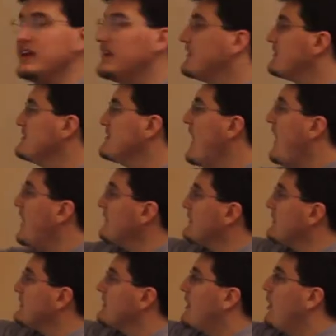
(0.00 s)
is
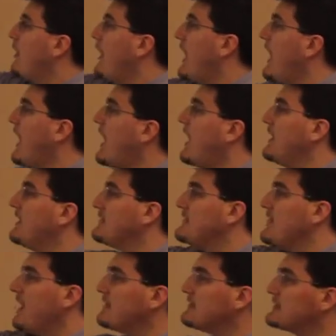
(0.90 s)
not so high,
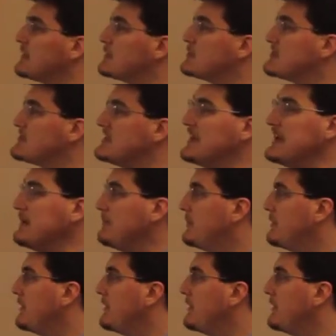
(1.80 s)
is not so steep